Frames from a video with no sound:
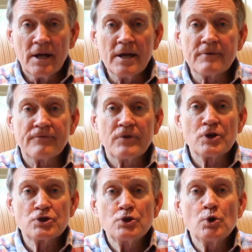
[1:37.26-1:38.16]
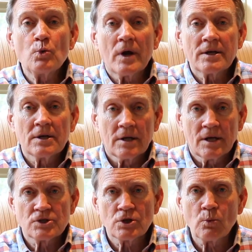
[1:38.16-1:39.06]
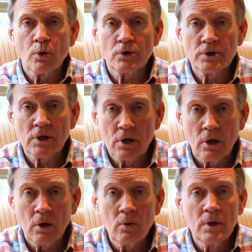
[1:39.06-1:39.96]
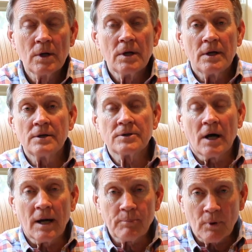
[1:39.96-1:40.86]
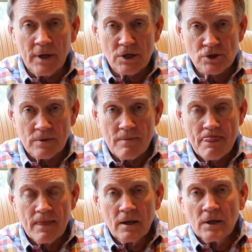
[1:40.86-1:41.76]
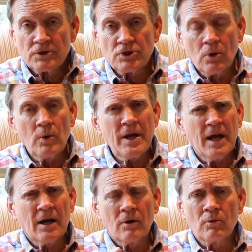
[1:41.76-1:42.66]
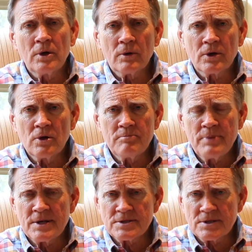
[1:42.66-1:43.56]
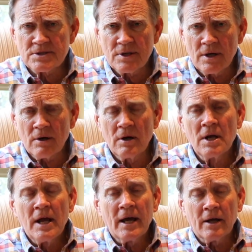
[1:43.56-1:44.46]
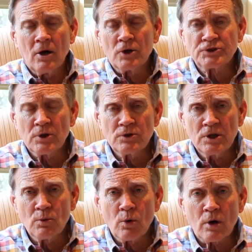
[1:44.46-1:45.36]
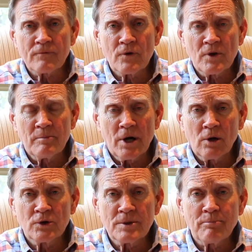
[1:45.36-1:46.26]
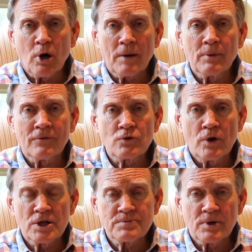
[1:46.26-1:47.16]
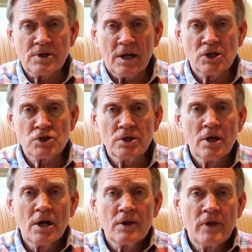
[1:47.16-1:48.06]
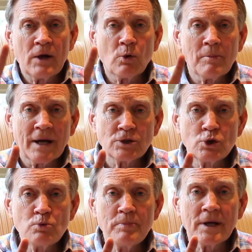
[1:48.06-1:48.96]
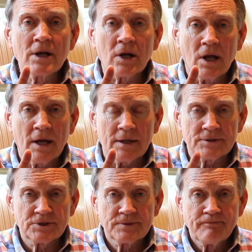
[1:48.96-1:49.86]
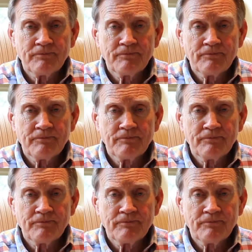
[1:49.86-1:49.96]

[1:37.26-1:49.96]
if this new regulation were to go into operation. So we had a really good business there, and I also did work for the Maryland Department of Transportation. They were my two big clients.